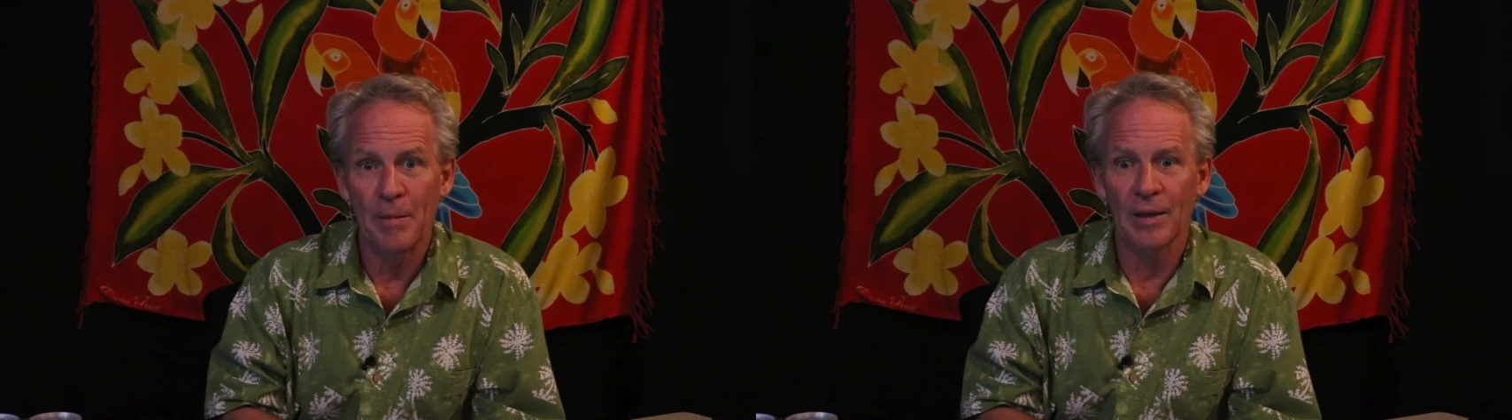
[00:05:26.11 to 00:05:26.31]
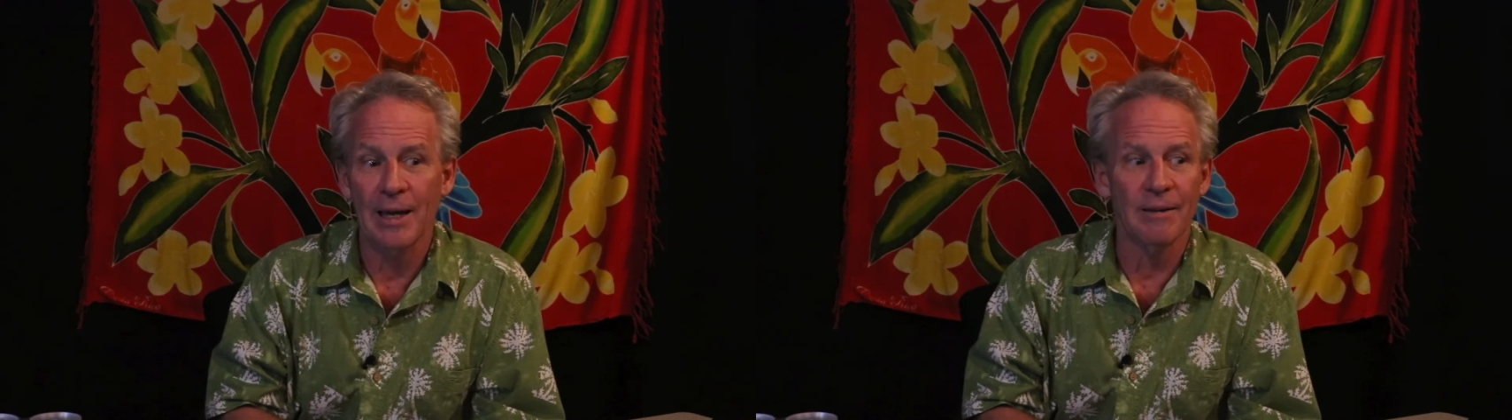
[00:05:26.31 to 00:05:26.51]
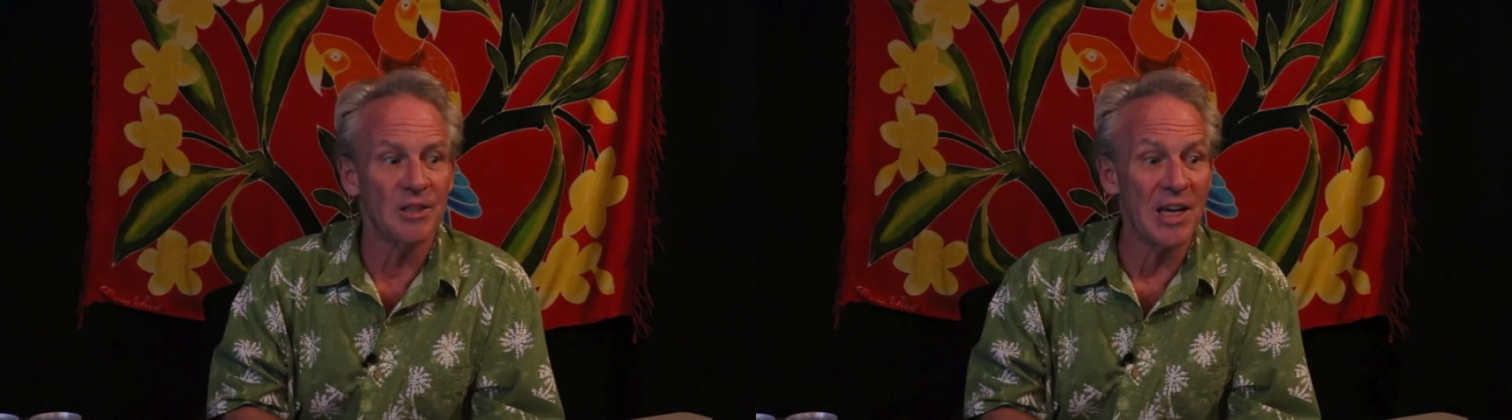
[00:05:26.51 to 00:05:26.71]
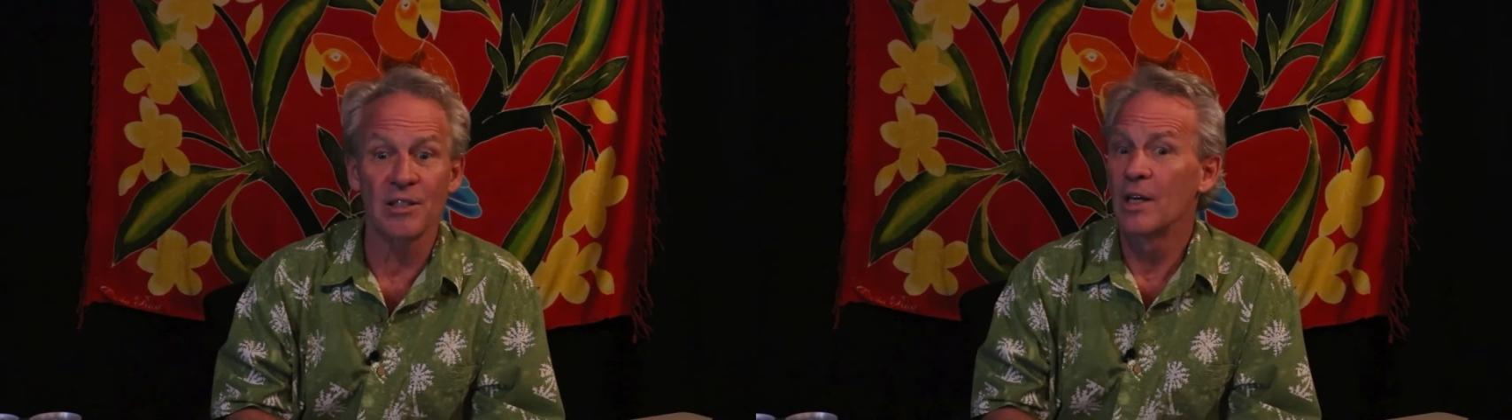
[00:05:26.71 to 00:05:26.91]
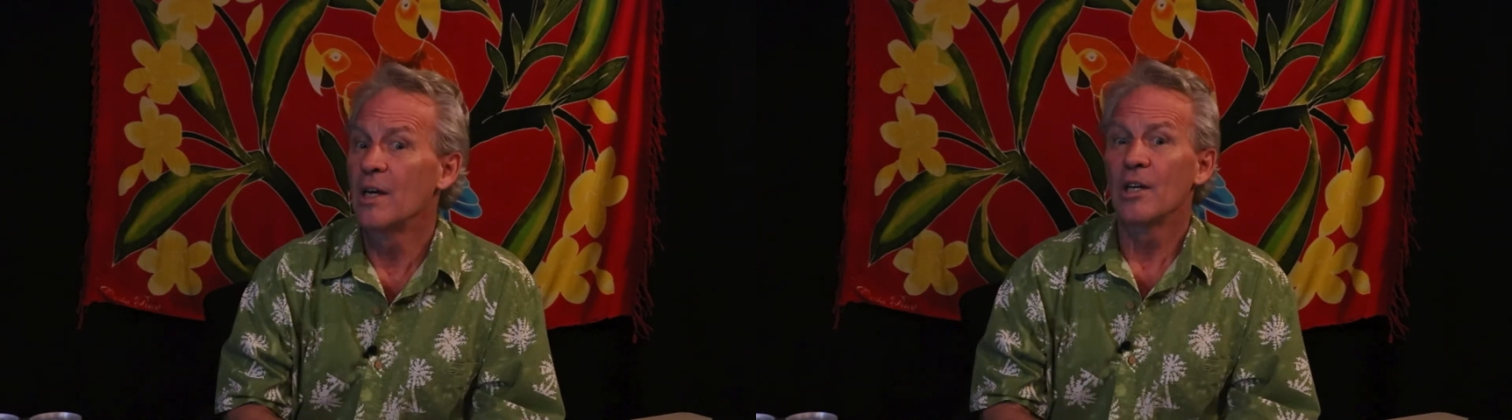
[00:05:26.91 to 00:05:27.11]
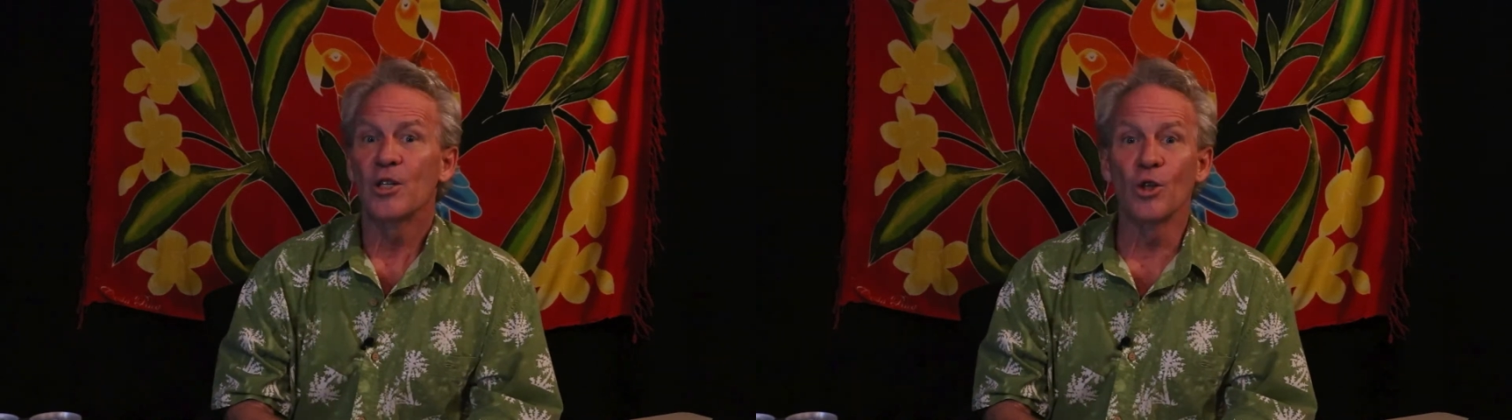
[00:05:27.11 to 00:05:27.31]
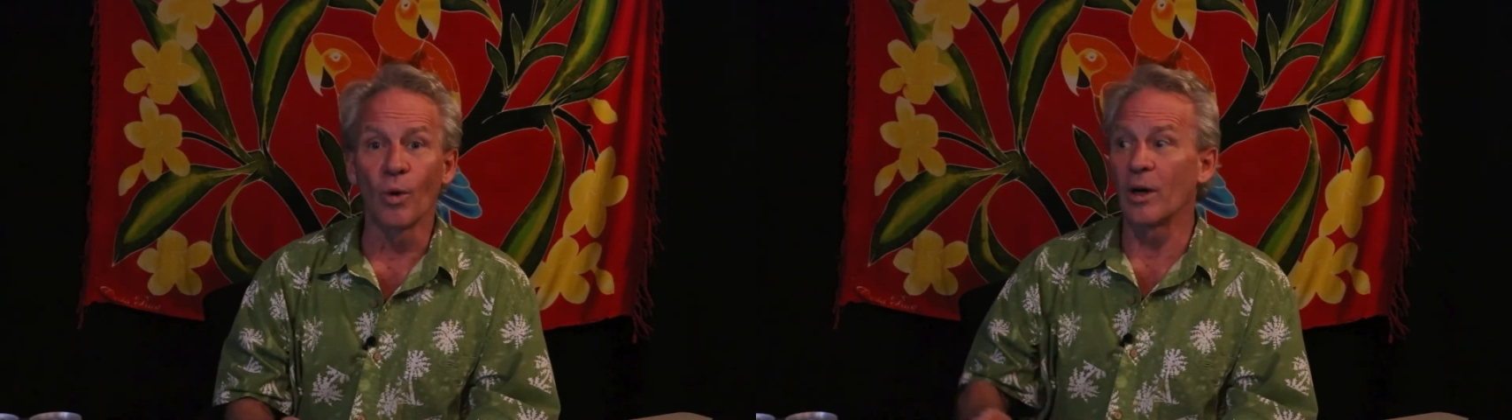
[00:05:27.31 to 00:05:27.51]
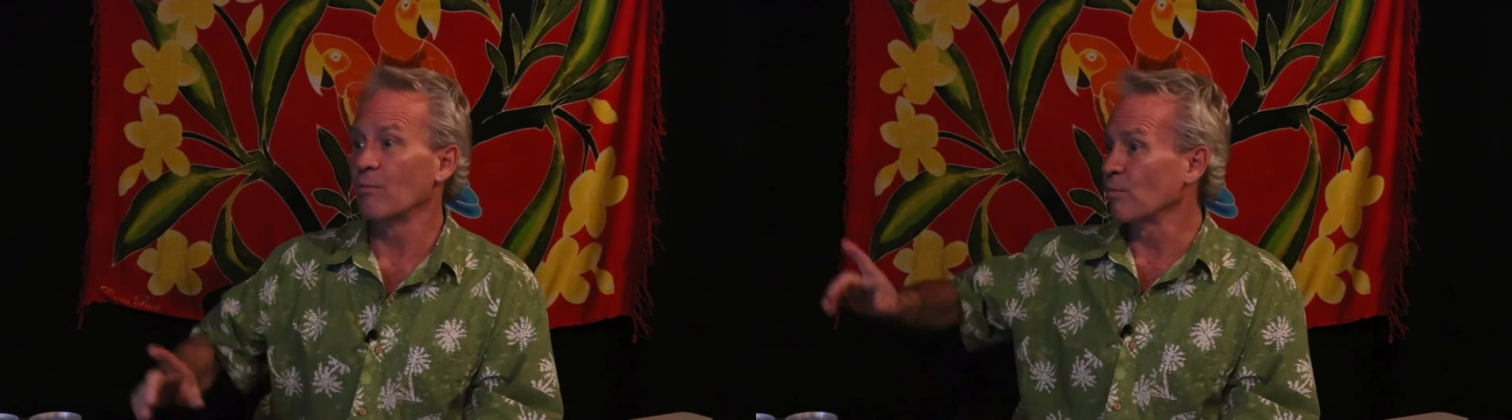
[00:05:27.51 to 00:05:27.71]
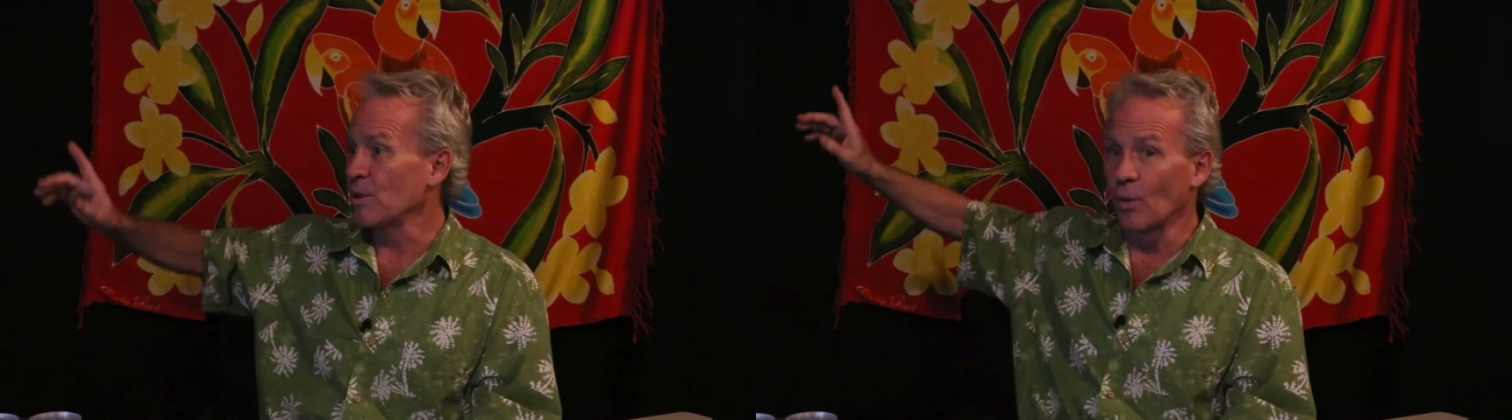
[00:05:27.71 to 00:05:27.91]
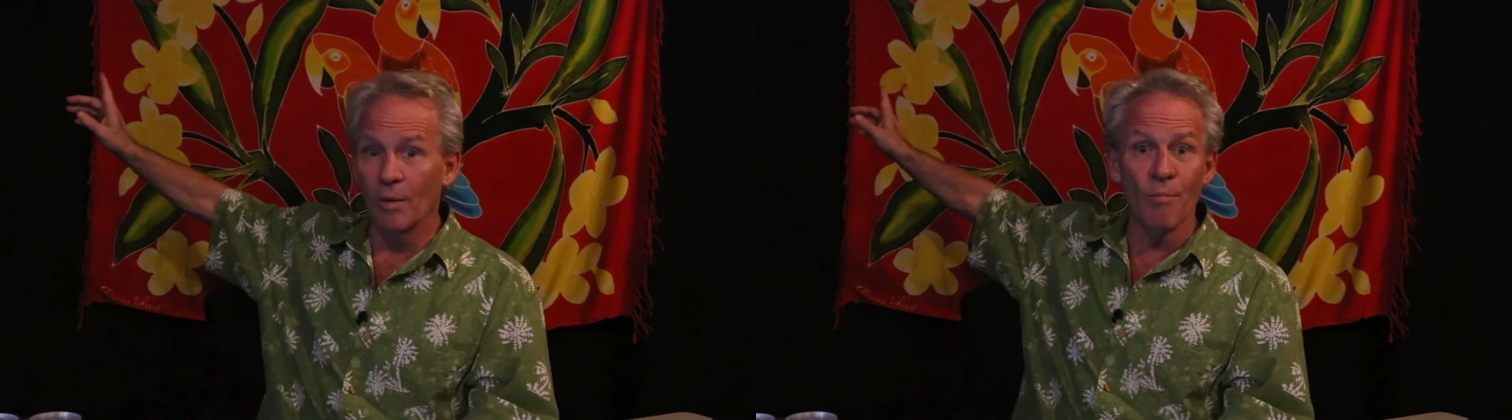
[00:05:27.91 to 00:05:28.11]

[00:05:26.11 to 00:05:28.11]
Okay, and you are